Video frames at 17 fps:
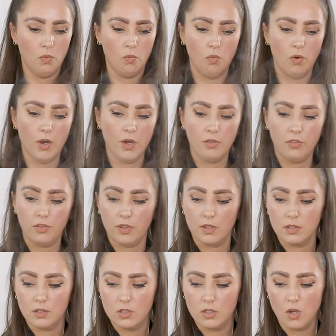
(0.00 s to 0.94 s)
with
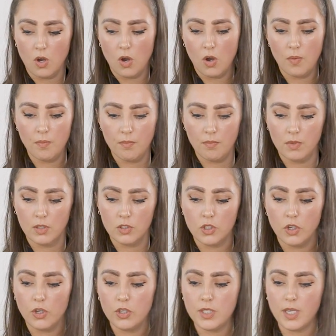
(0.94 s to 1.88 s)
some
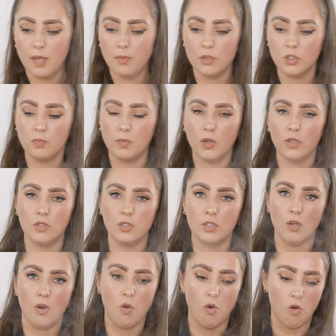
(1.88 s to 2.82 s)
2
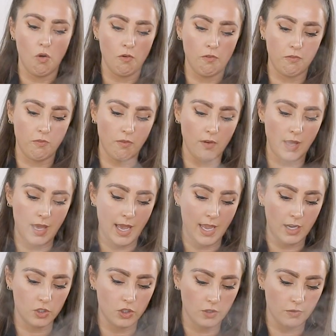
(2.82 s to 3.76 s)
tablespoons of
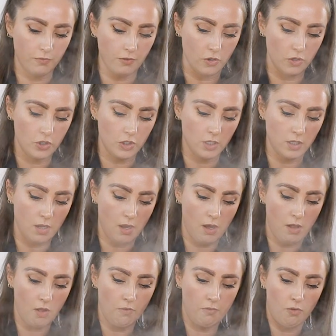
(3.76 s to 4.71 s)
extra virgin
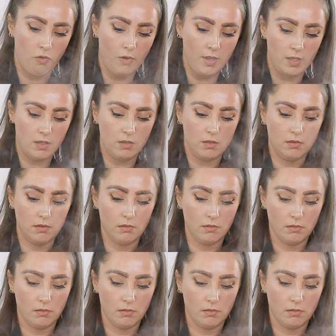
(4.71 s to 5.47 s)
olive oil.